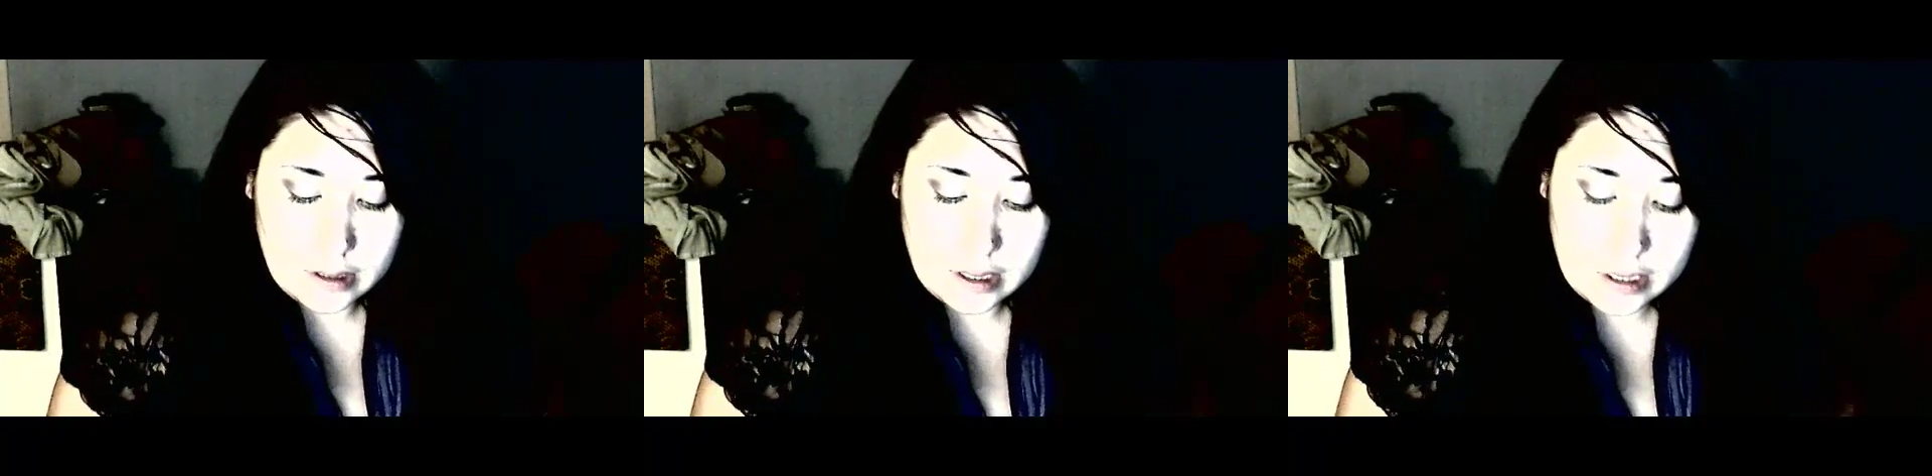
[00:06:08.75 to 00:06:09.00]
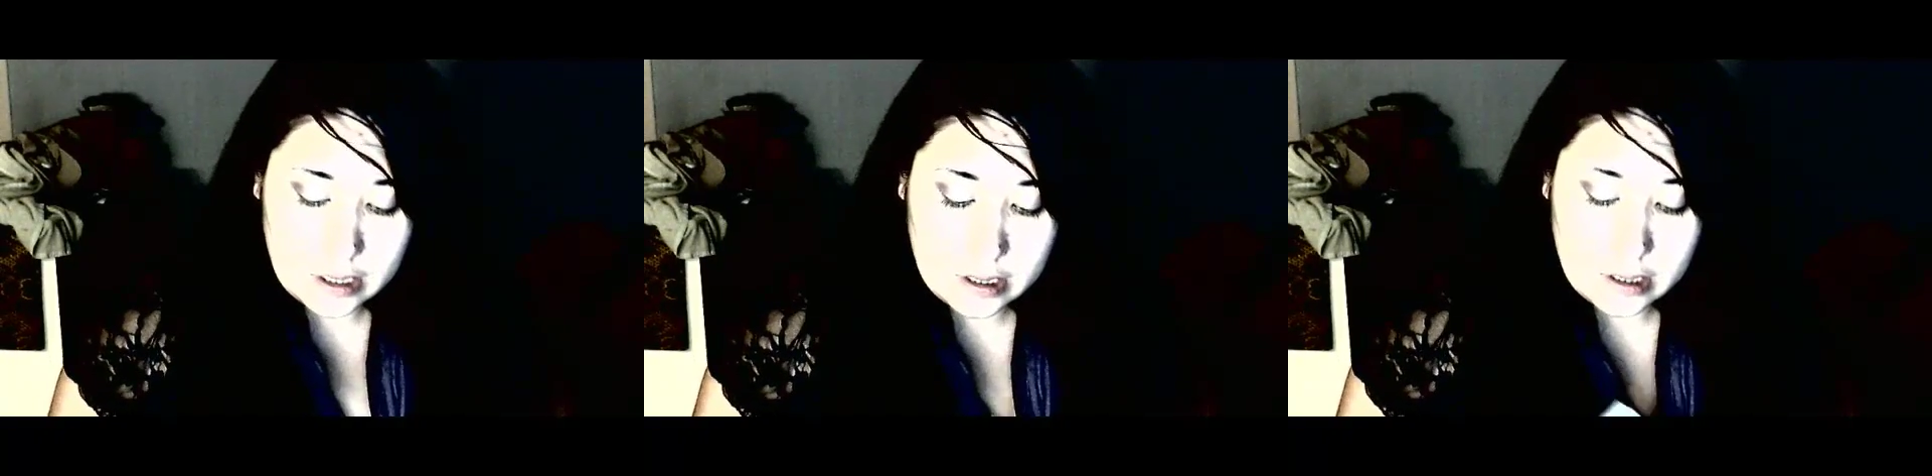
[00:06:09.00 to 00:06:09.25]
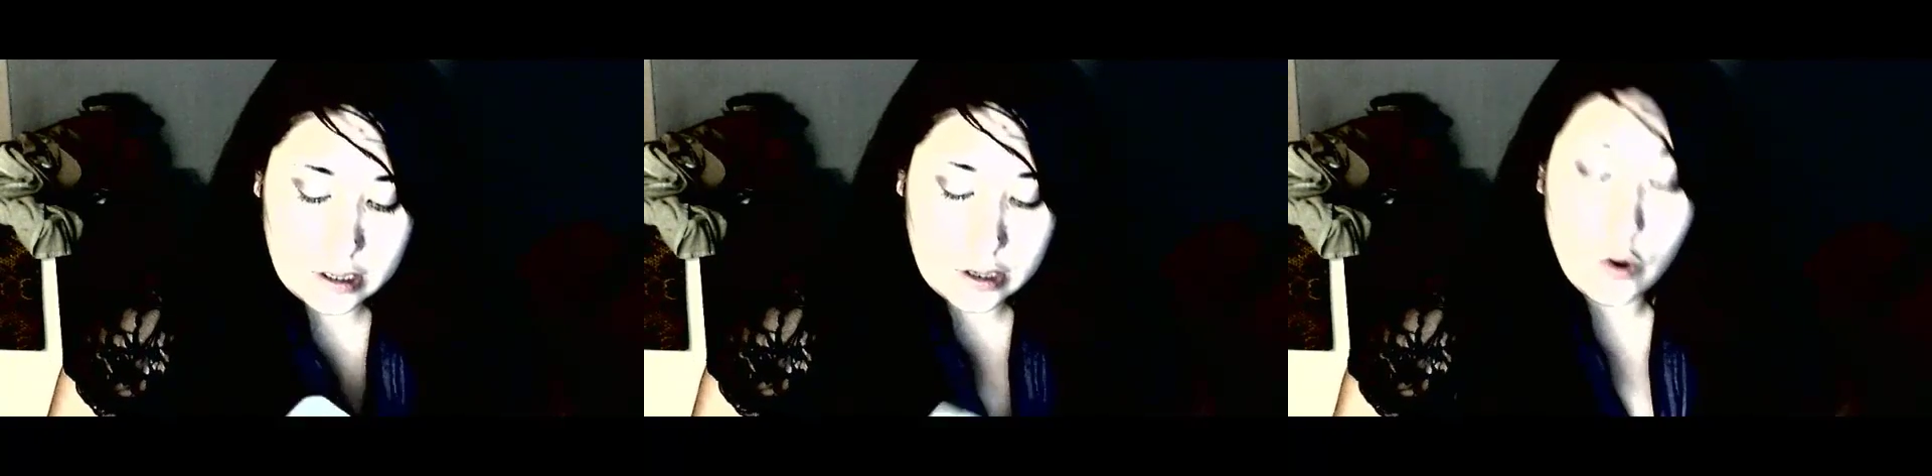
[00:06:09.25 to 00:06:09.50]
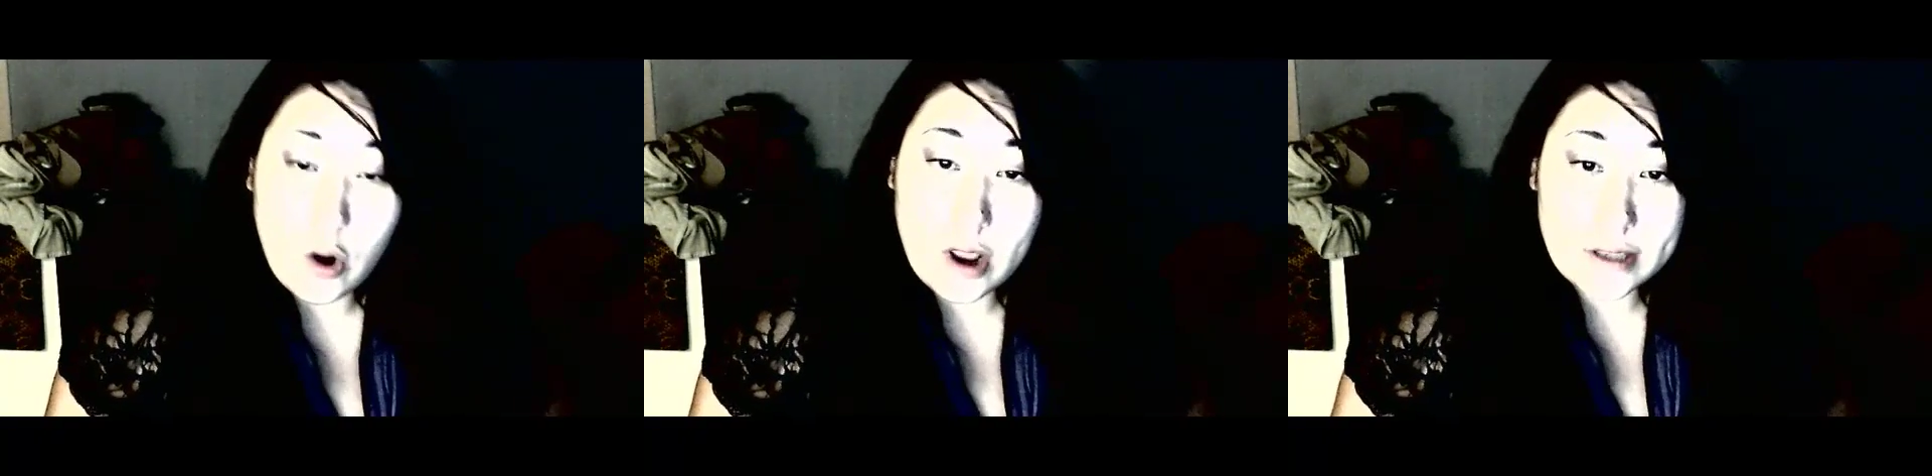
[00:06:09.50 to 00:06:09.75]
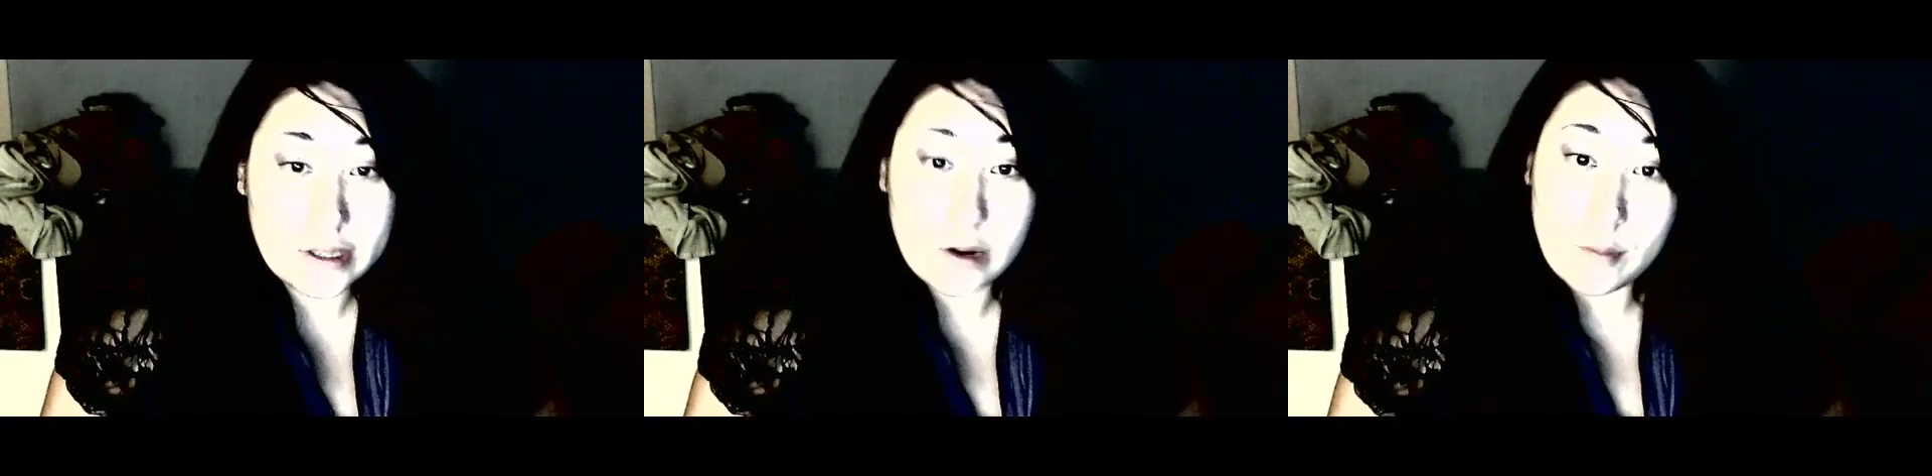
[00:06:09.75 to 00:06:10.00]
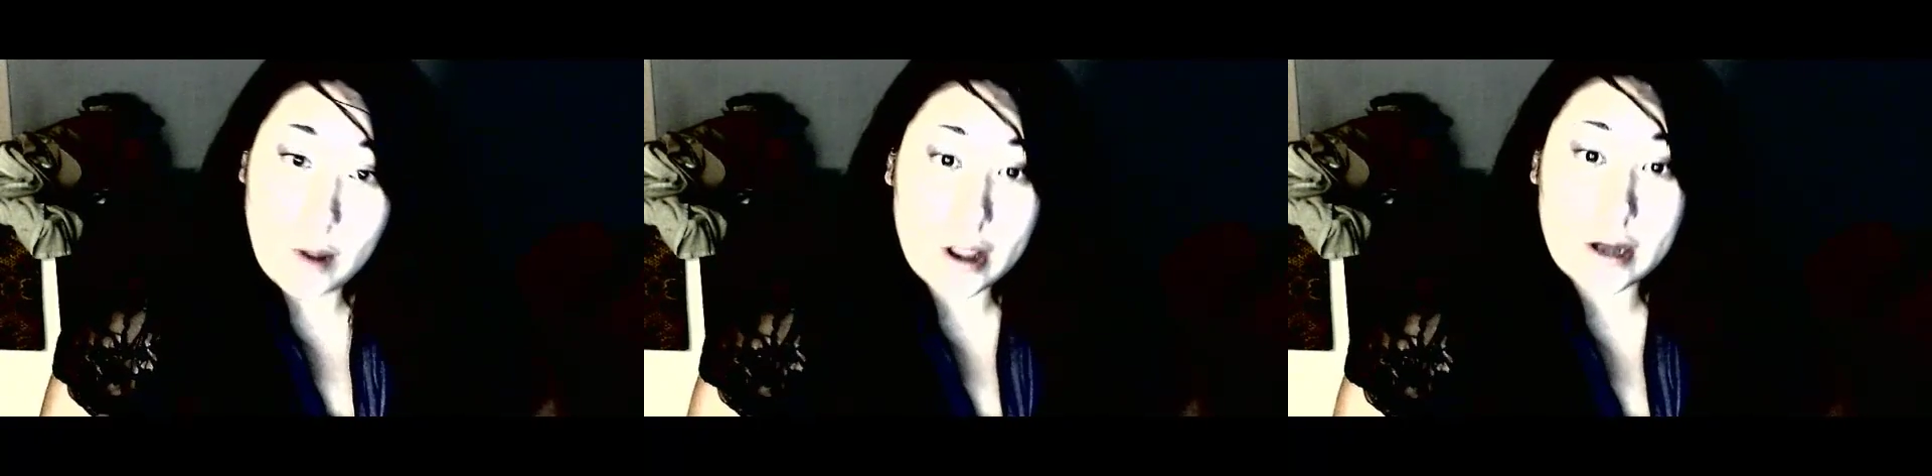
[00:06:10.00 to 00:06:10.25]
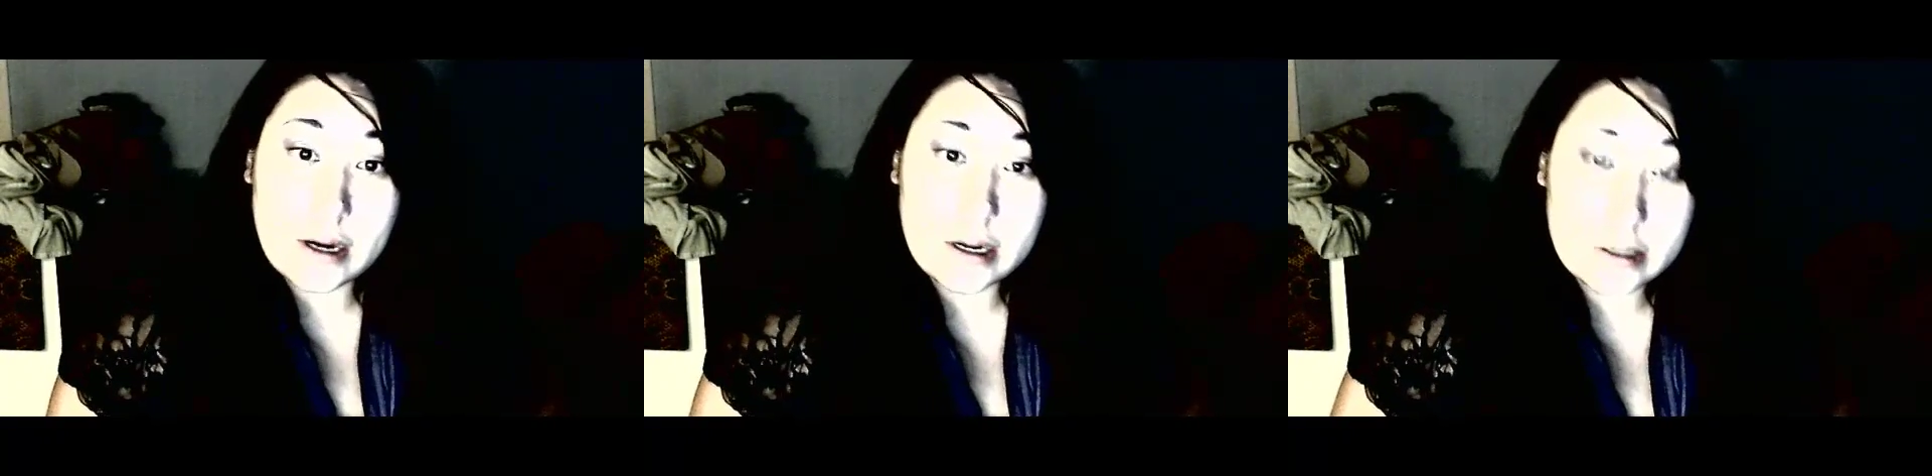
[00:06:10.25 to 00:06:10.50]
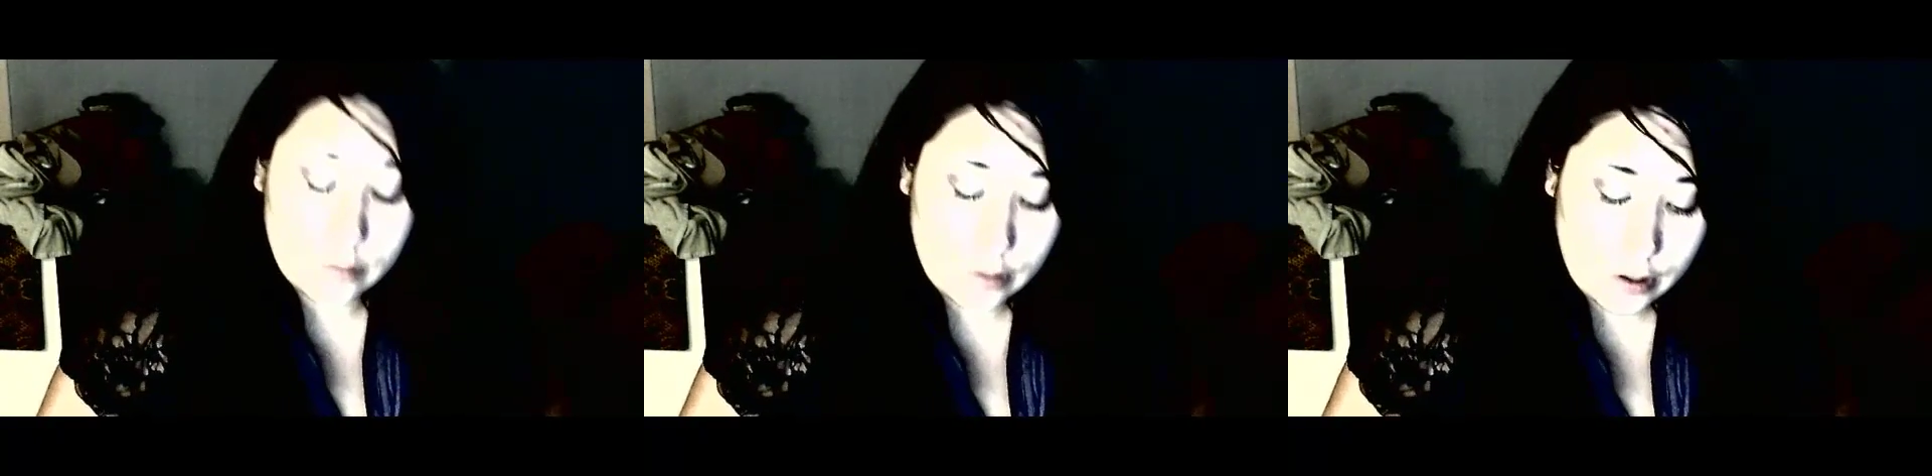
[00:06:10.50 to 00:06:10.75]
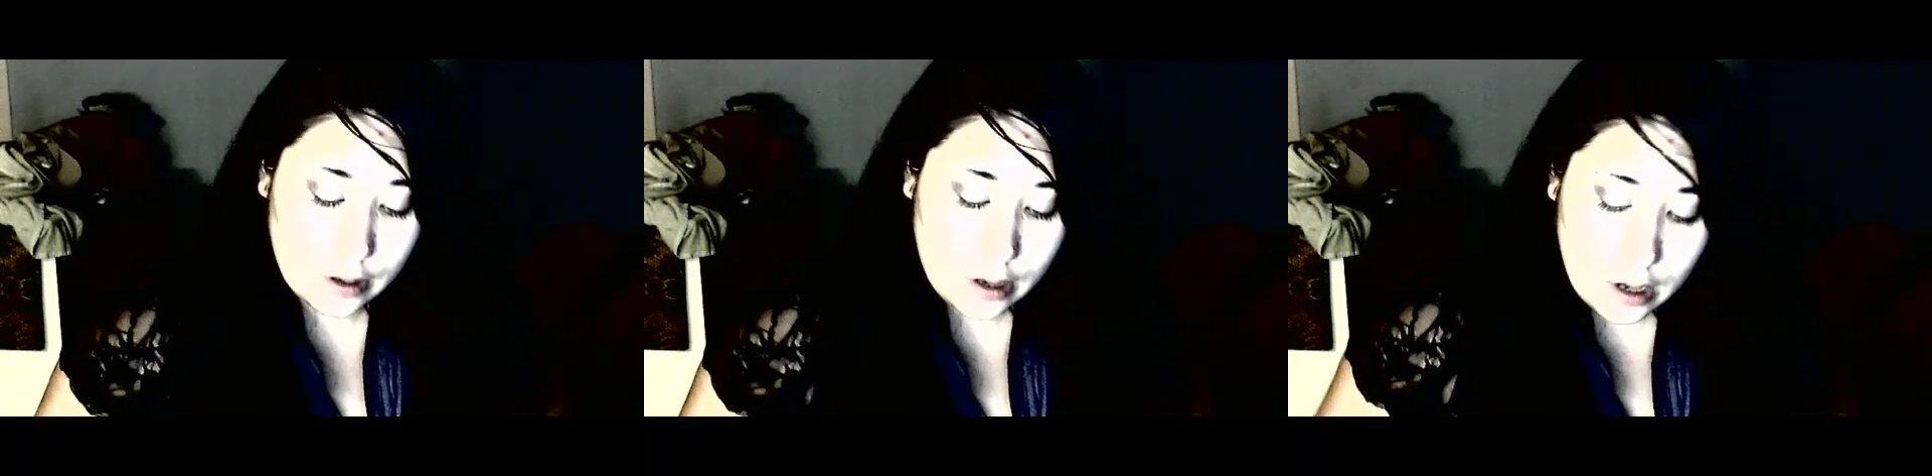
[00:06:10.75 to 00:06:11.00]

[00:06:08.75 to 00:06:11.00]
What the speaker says: It didn't cross their mind, as it were.